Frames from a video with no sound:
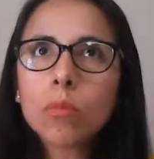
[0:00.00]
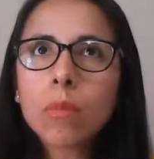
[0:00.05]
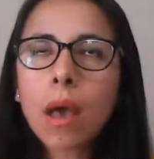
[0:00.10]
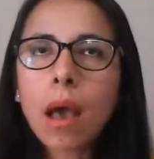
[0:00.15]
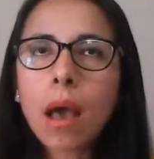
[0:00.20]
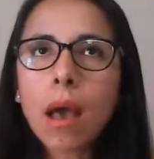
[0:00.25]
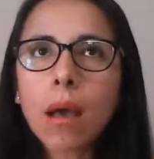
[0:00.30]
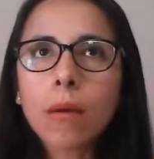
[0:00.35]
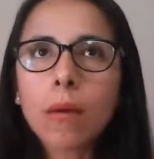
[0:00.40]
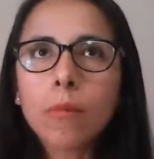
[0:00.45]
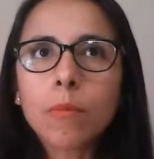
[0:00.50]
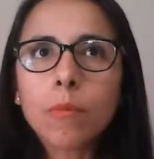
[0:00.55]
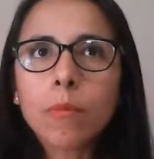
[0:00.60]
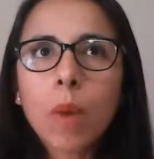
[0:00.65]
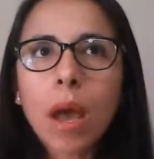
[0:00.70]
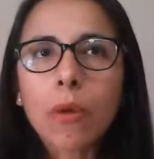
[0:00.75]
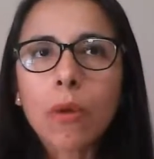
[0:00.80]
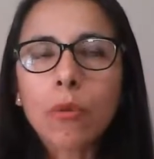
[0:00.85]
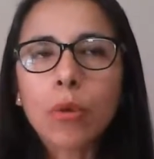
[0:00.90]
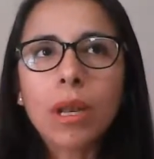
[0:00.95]

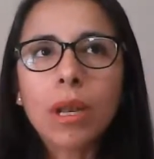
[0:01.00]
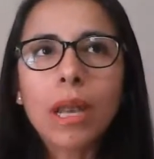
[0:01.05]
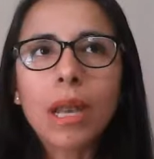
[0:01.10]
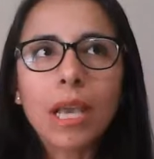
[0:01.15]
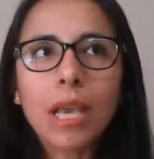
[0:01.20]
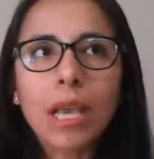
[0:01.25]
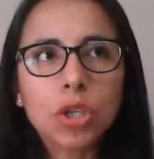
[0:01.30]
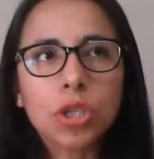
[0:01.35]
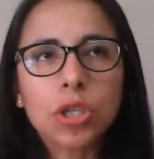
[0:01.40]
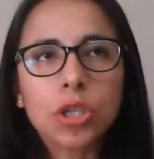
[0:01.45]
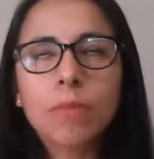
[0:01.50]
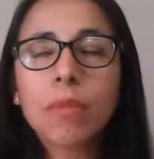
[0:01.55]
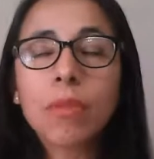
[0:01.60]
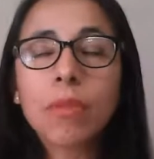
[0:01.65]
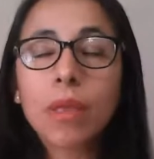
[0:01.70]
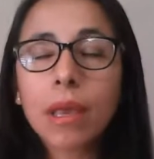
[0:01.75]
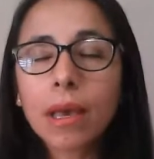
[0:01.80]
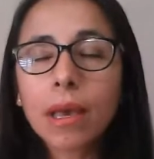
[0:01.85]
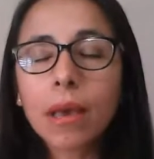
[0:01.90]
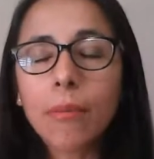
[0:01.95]
a relationship.
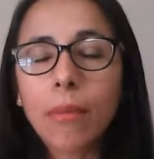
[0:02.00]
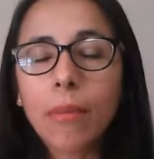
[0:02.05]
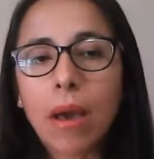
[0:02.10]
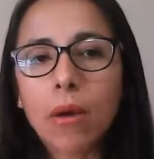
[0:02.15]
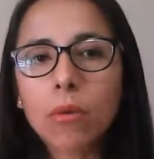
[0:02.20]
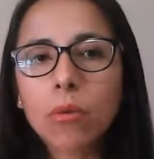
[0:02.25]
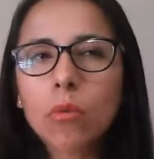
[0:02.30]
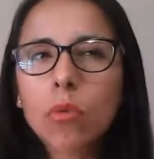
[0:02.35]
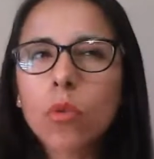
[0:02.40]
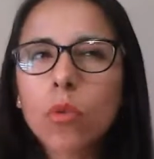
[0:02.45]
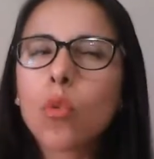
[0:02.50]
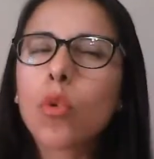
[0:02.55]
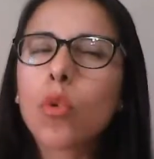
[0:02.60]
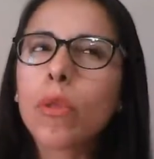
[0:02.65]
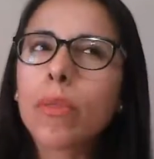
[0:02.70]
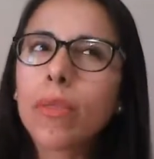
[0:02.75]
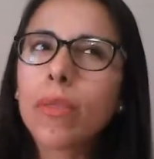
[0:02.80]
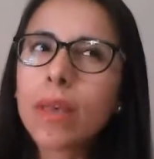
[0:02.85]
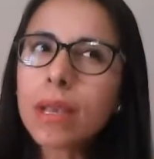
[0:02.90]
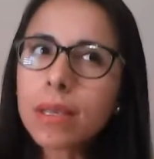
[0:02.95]
Think about, well,
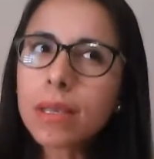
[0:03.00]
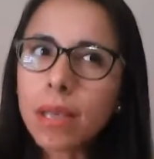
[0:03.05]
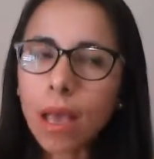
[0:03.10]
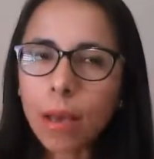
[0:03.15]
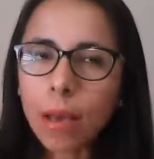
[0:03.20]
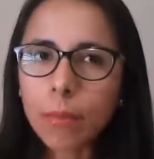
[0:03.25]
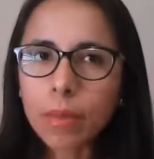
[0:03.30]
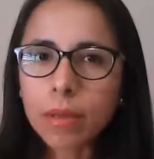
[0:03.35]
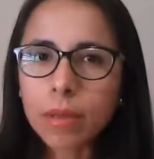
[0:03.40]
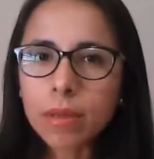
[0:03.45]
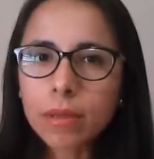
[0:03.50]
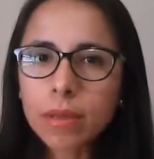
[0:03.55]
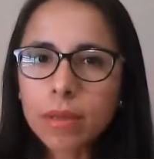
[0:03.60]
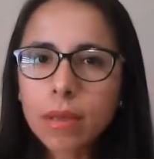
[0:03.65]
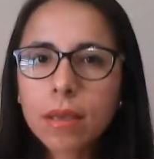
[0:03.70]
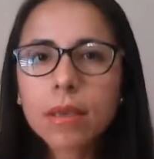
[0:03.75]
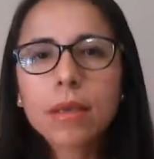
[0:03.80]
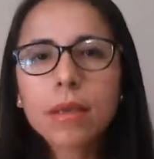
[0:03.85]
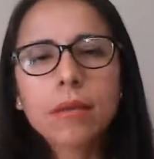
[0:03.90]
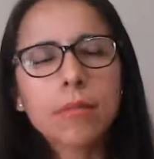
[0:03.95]
when this happens,
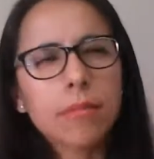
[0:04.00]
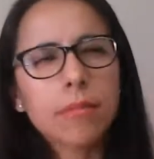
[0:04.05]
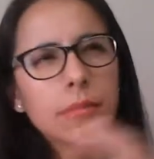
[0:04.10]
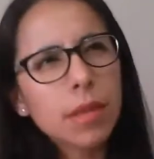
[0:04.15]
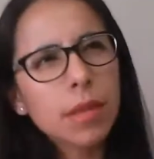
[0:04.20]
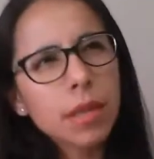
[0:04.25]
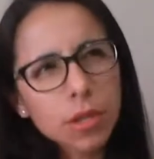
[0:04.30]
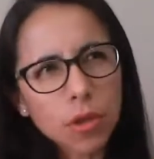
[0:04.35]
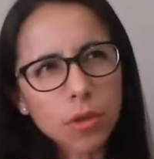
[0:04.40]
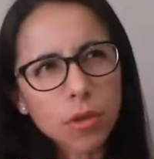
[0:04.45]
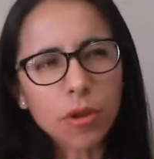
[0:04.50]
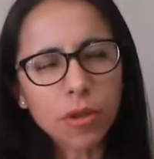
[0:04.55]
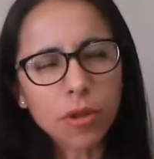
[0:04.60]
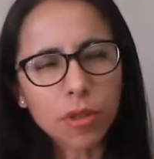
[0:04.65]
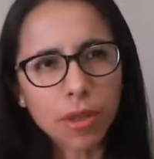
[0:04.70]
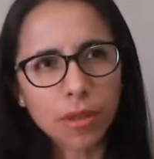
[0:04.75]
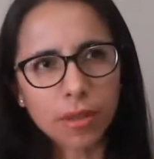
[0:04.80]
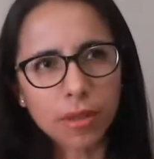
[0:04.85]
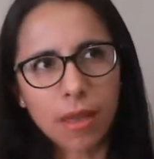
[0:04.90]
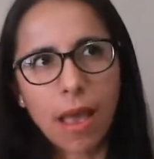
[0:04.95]
this other
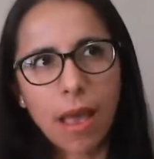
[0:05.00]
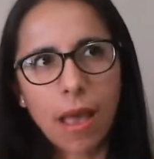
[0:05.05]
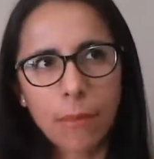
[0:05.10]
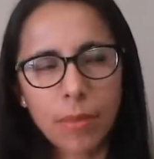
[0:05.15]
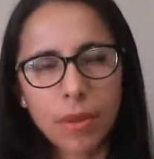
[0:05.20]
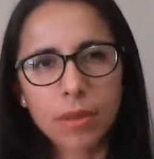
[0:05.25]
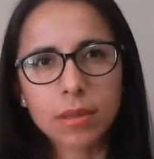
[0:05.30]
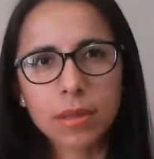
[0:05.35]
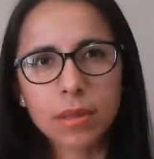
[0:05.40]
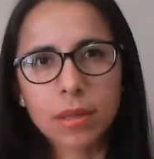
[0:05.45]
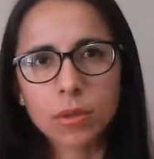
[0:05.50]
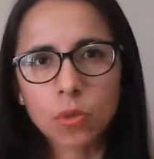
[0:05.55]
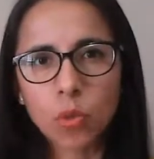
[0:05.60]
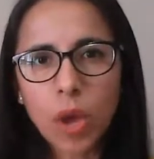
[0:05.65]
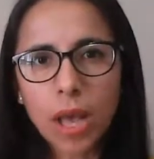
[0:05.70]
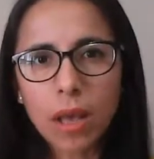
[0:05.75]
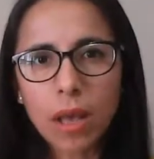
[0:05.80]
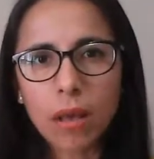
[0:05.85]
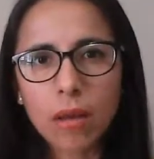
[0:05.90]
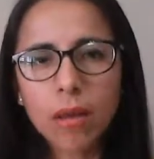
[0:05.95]
thing happens as
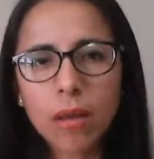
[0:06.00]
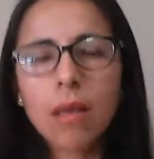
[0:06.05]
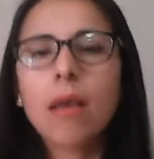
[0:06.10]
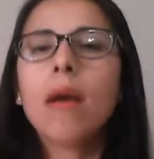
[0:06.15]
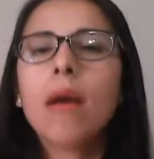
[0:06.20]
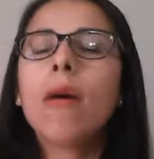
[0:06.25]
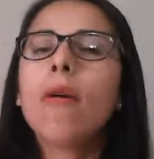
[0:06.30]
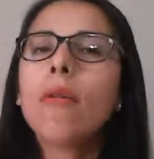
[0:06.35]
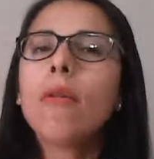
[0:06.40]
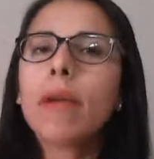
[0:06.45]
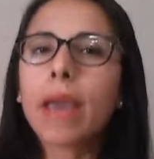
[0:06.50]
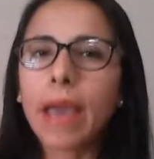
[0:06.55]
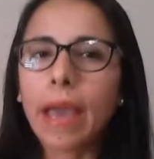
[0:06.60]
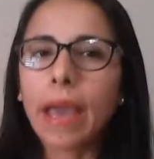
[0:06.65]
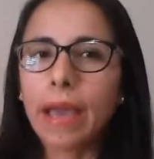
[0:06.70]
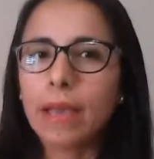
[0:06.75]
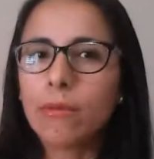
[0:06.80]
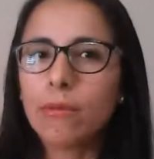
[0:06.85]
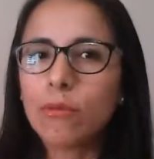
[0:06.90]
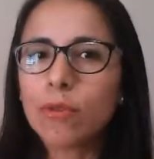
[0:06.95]
well.
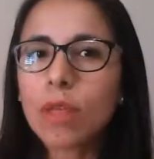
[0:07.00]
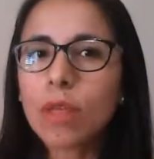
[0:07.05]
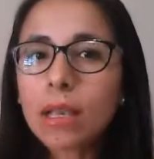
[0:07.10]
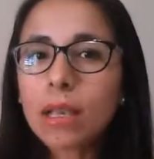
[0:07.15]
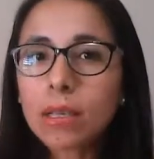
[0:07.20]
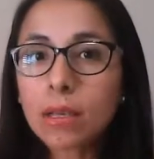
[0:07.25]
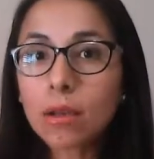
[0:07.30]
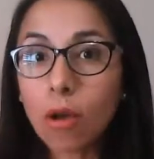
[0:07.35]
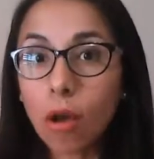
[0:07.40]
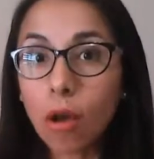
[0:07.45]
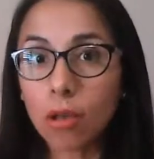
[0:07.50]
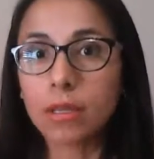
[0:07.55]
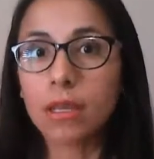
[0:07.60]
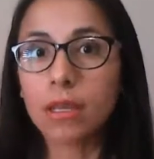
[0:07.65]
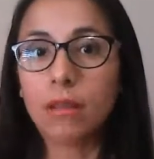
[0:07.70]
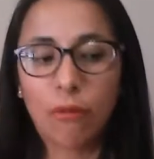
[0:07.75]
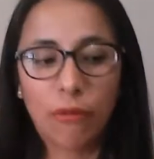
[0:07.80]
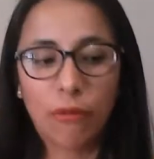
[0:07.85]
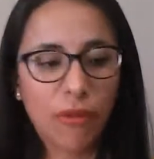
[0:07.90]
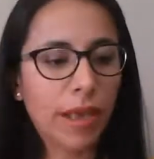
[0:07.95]
Okay, well, that's a cause
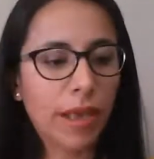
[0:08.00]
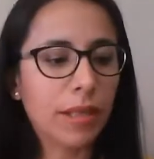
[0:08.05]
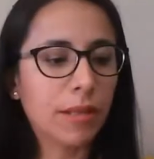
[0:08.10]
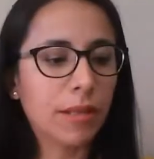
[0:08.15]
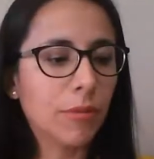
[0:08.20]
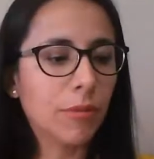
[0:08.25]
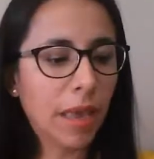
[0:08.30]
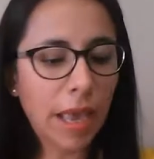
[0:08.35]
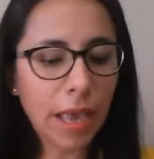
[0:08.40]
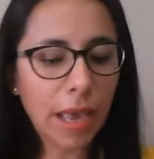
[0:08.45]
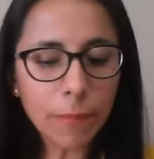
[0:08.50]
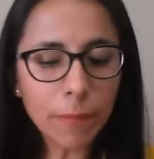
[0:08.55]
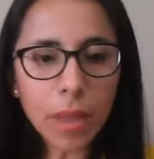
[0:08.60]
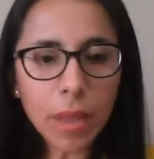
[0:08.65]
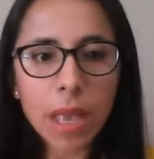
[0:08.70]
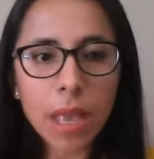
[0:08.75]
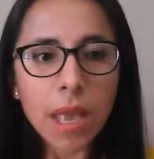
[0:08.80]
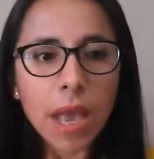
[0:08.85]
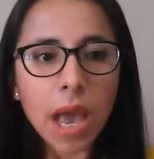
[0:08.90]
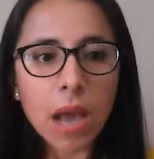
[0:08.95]
and effect, okay?
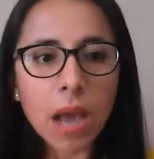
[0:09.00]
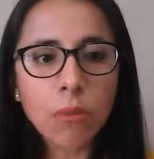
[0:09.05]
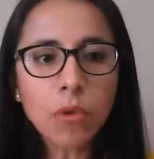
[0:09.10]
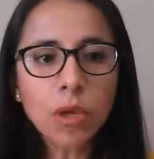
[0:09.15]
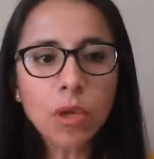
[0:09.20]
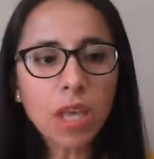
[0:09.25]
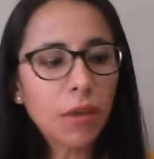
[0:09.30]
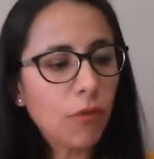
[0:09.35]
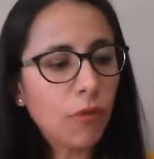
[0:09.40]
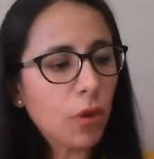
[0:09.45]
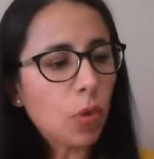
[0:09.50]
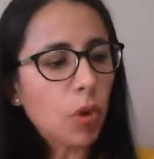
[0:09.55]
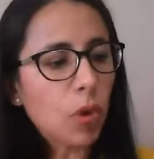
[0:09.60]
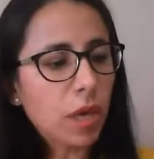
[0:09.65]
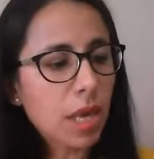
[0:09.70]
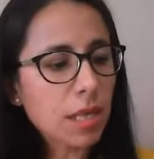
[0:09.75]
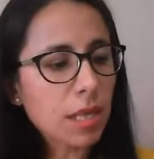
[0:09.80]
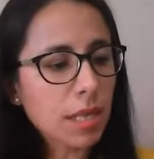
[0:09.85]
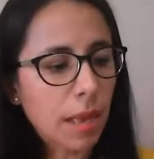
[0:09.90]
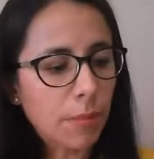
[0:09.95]
I will give you a quick
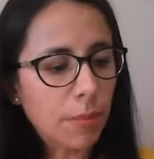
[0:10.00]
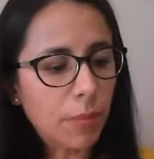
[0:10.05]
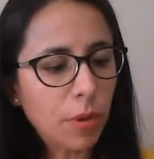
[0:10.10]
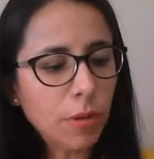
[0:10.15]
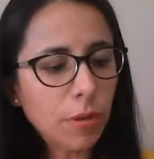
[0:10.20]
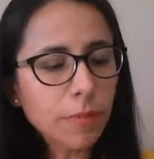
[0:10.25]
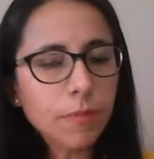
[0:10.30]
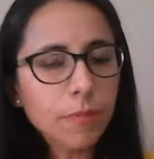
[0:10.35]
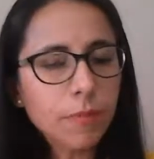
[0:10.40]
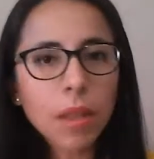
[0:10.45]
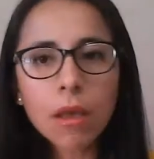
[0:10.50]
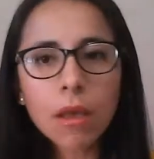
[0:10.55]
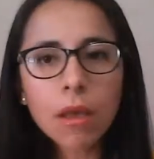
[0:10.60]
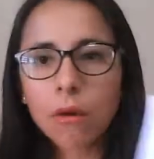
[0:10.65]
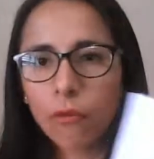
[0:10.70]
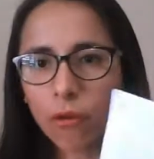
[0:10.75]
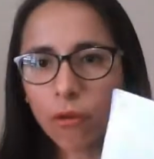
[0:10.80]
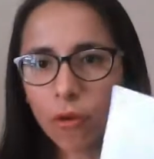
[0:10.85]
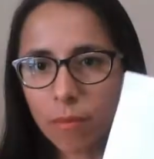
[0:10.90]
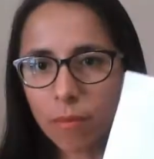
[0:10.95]
example
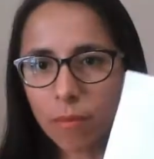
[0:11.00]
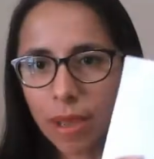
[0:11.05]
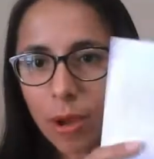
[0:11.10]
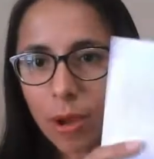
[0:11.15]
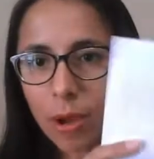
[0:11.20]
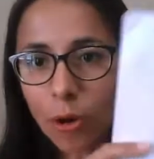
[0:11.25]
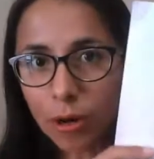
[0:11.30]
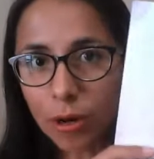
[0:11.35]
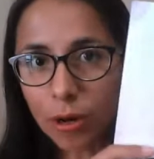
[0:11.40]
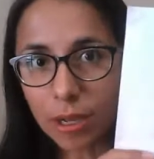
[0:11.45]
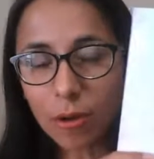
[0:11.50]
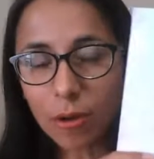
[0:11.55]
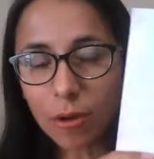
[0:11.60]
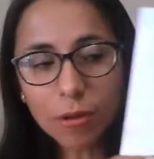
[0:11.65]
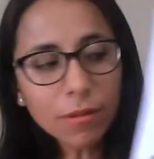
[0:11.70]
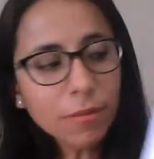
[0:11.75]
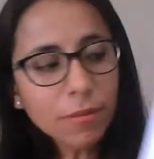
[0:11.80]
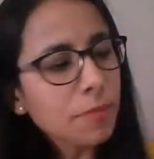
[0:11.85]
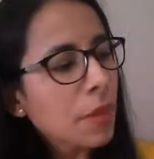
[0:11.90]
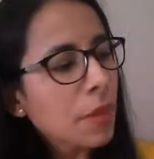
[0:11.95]
from my article,